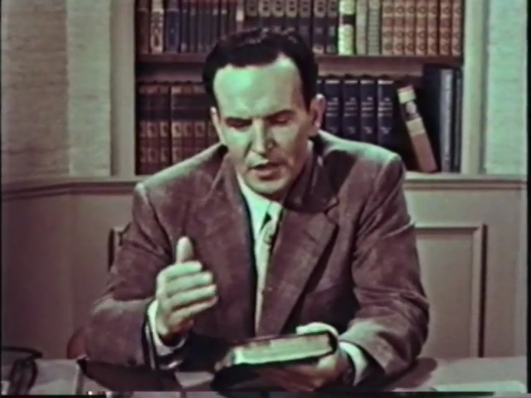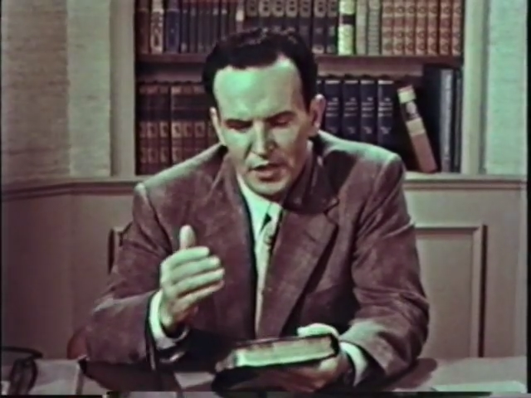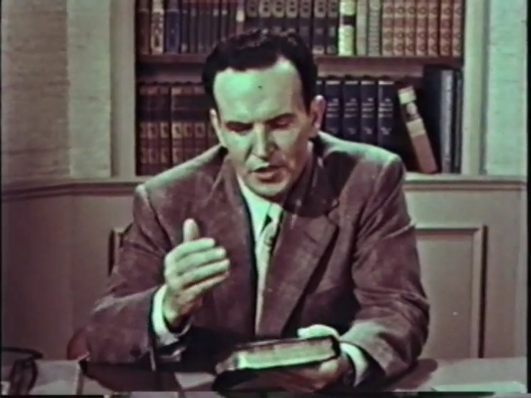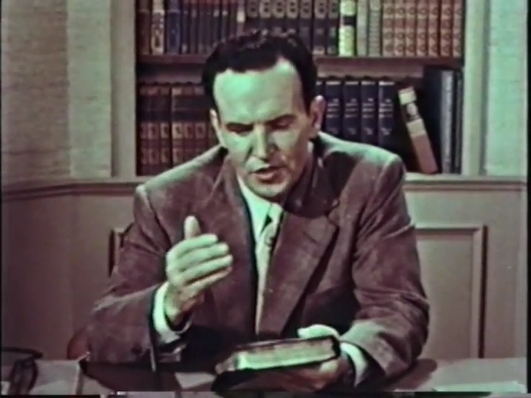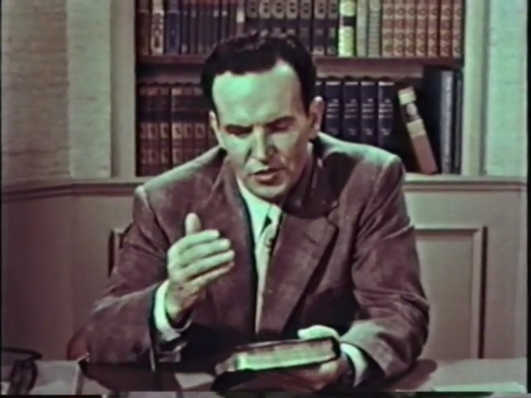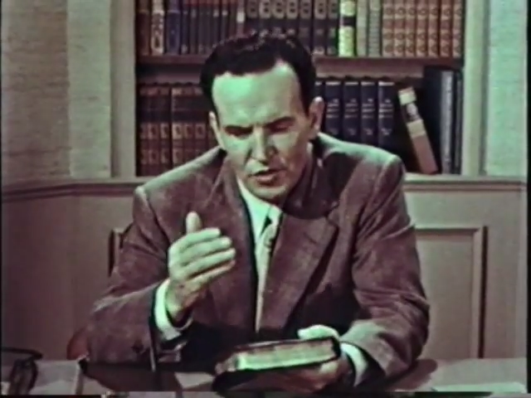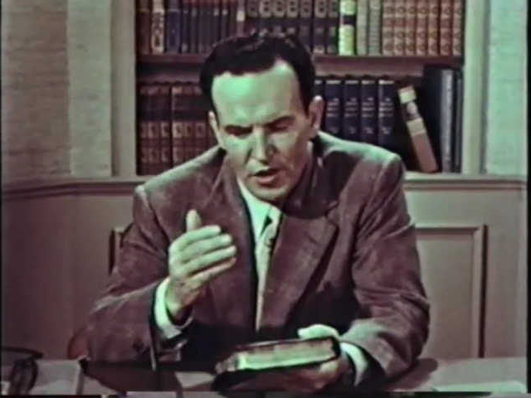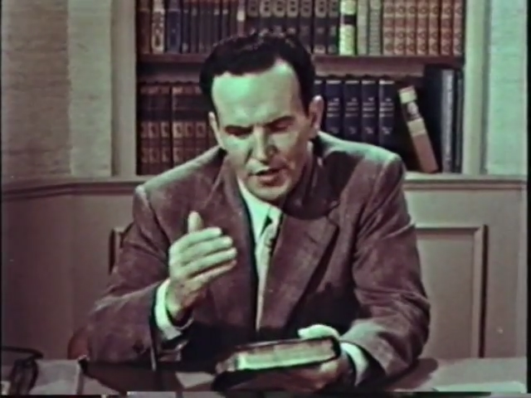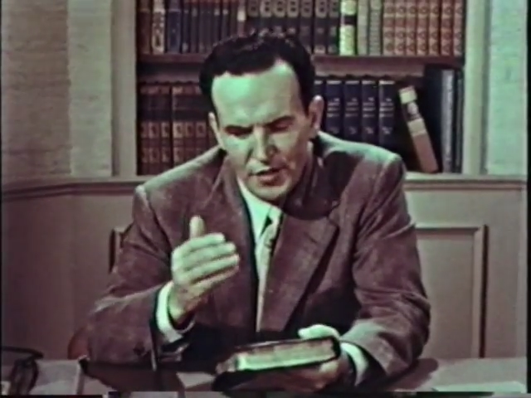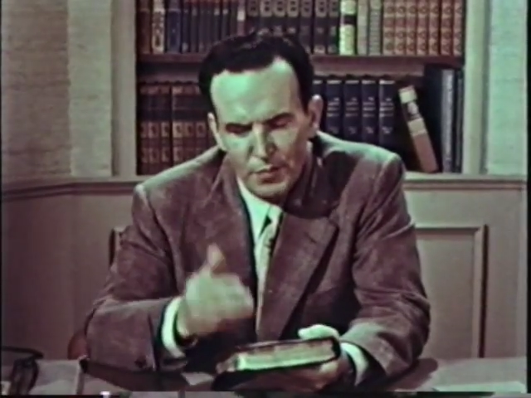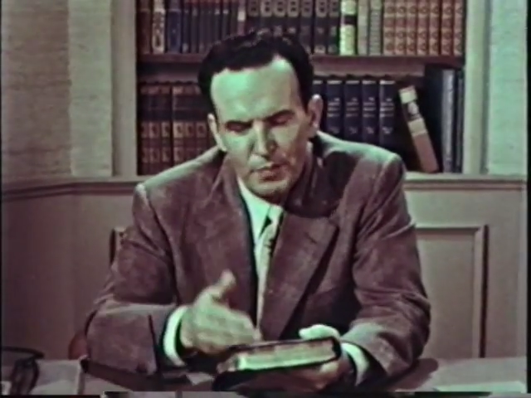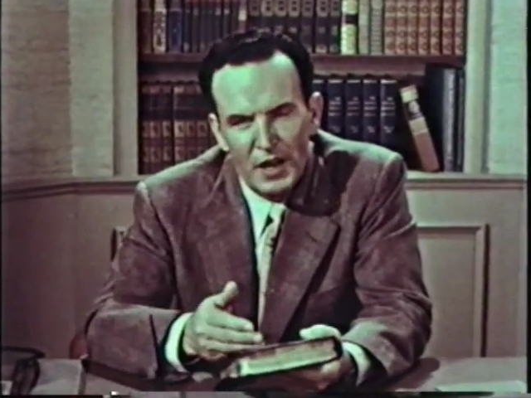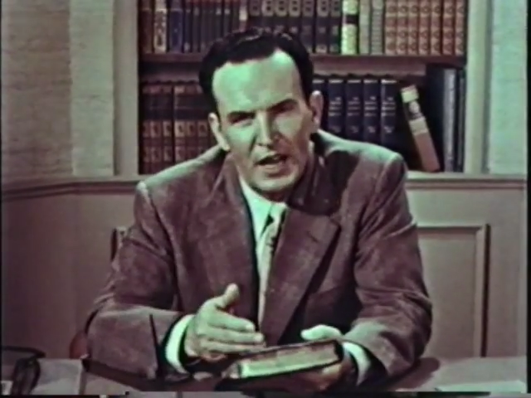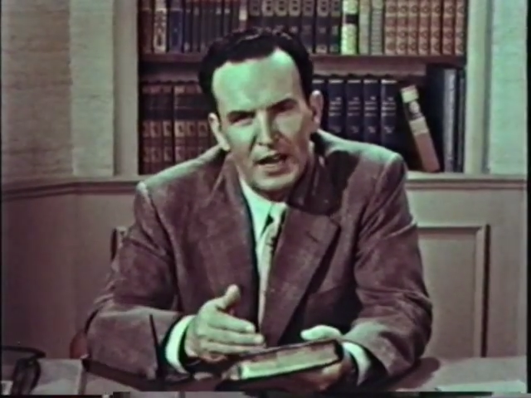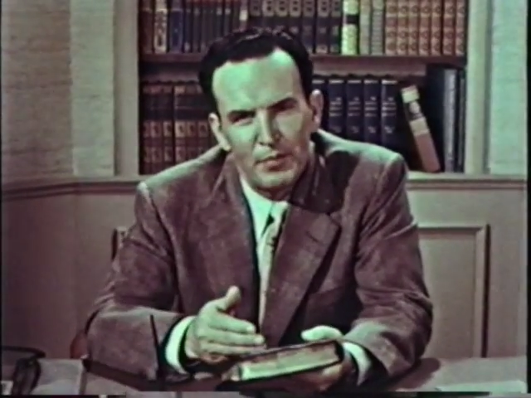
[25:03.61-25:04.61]
destroy the
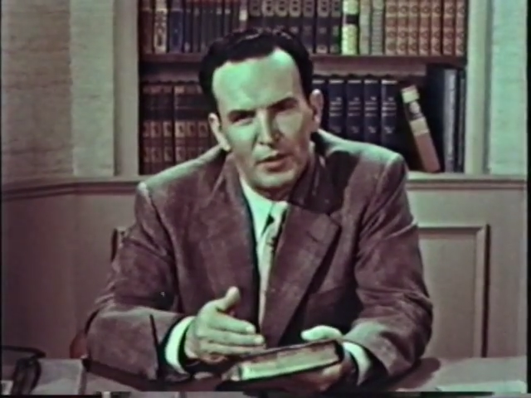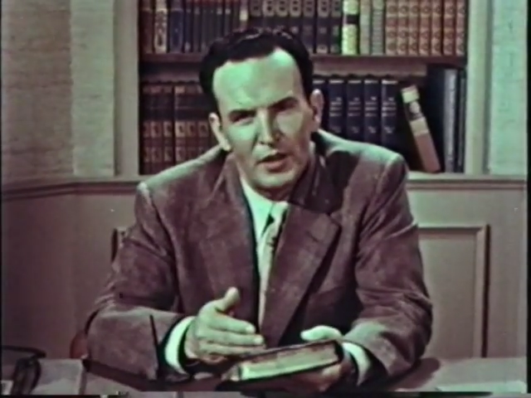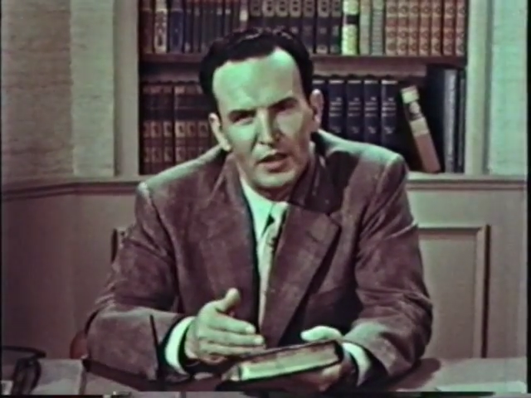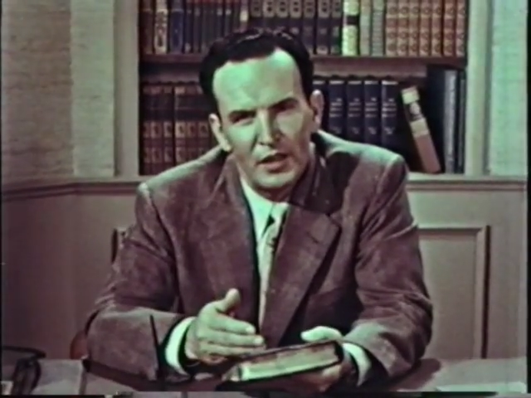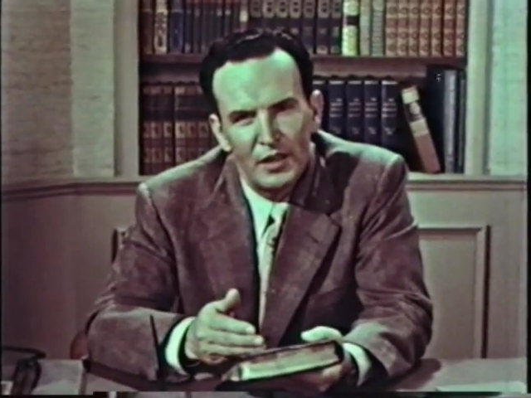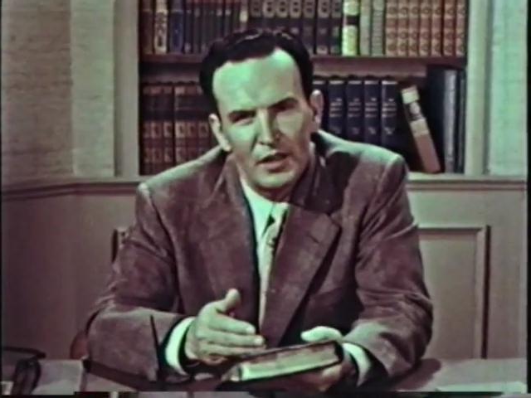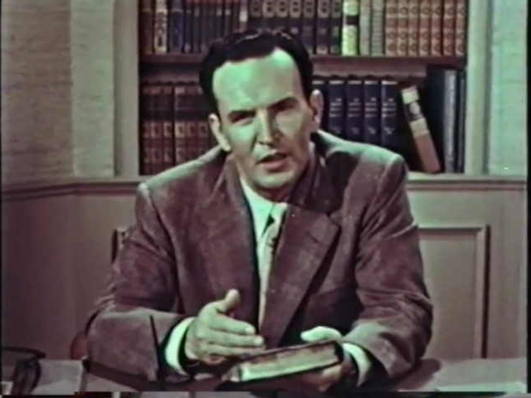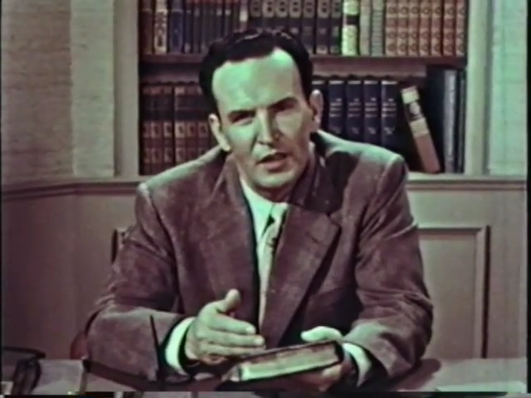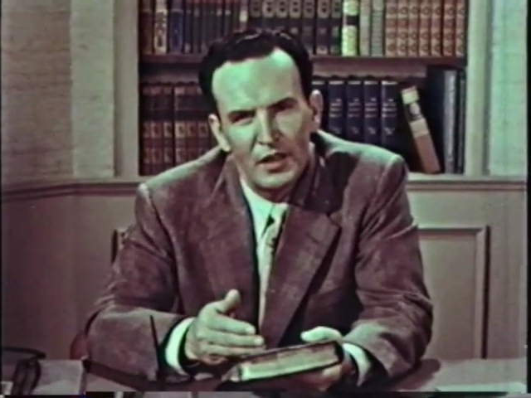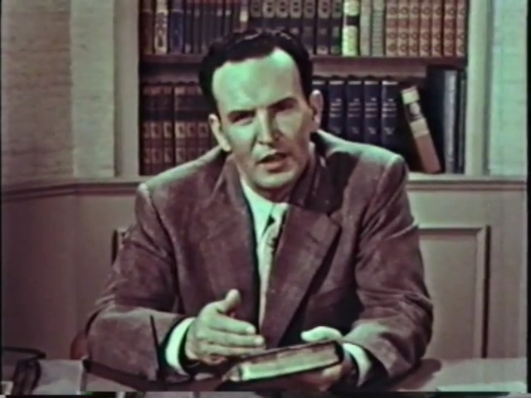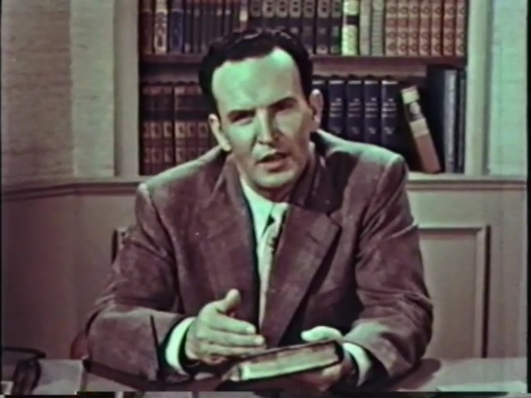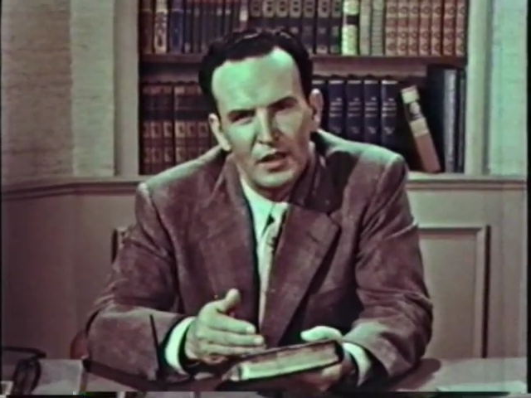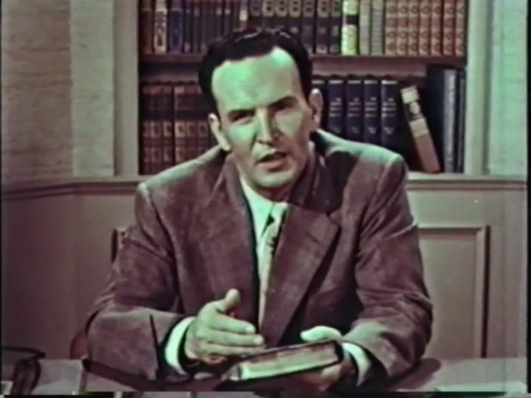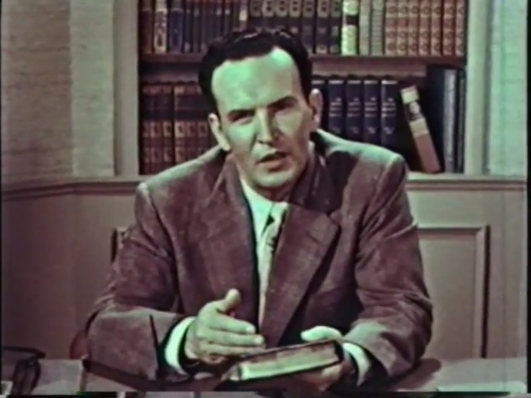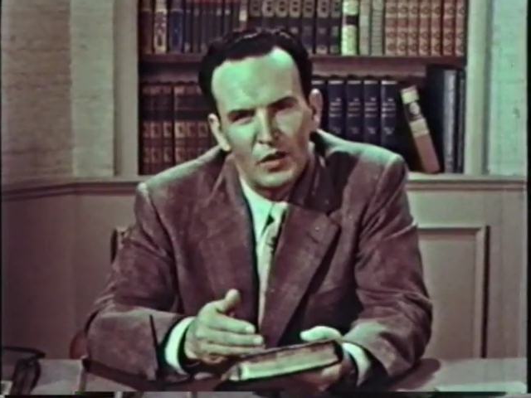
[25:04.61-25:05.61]
Bible.
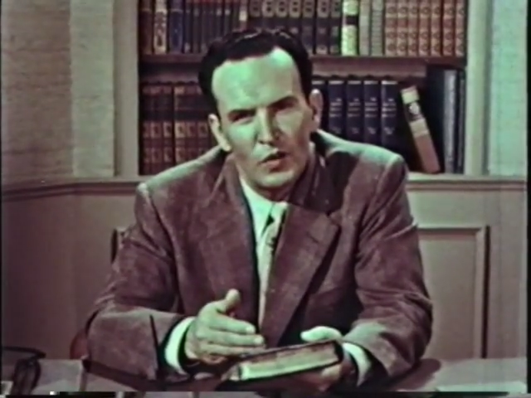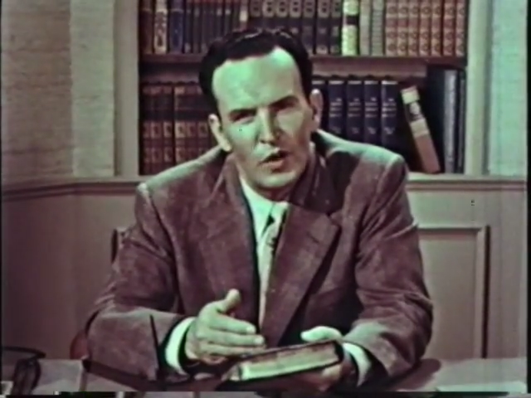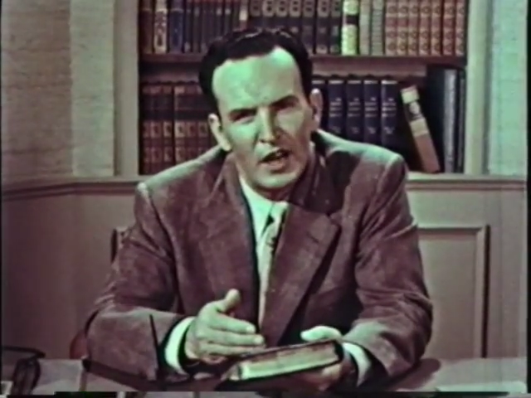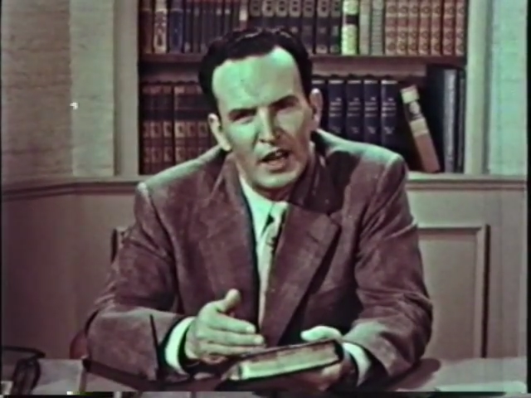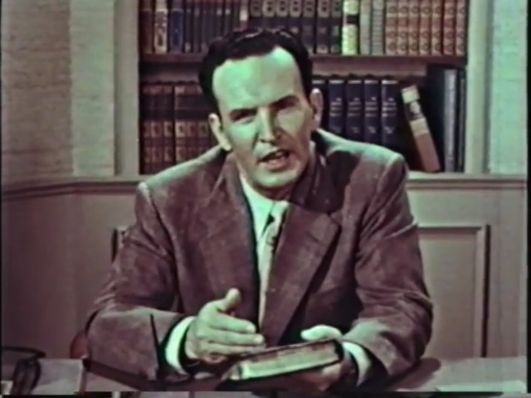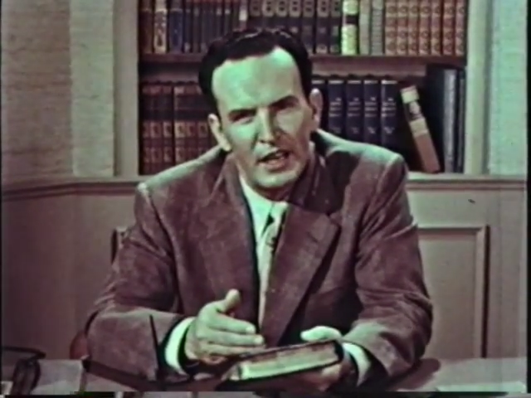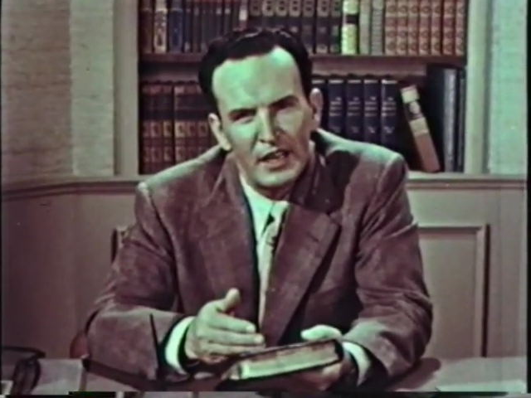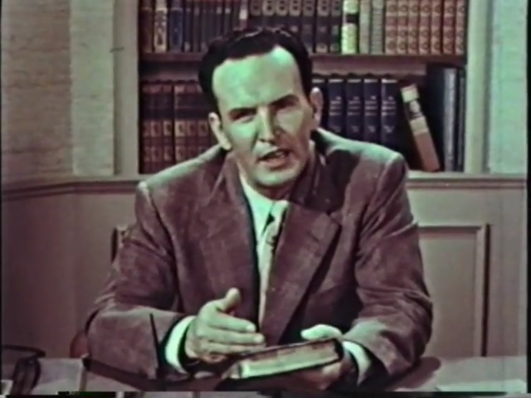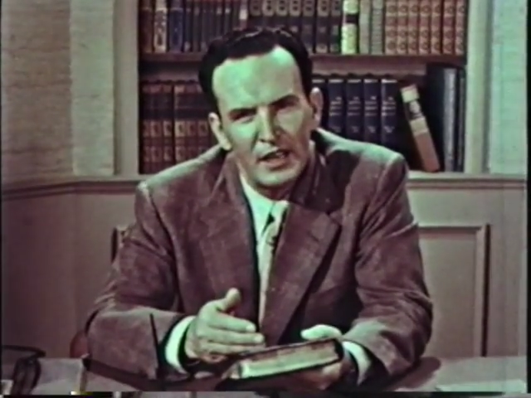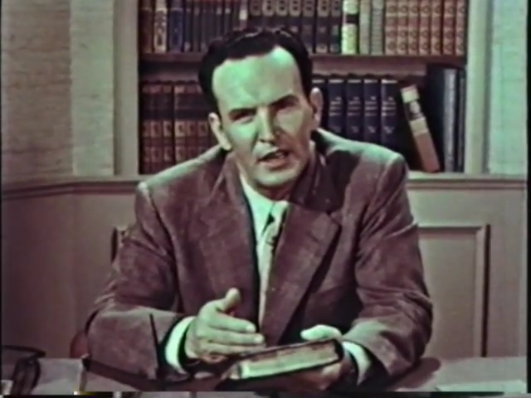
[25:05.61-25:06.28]
Why?